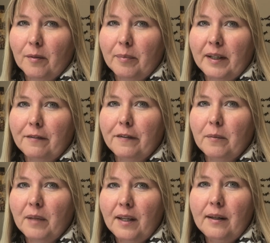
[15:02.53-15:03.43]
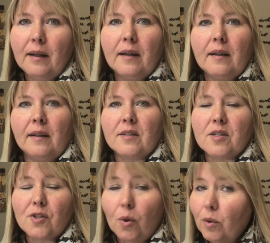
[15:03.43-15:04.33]
but for me,
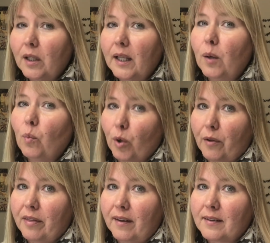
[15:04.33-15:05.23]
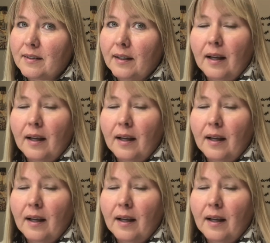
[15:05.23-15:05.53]
it's totally worth it.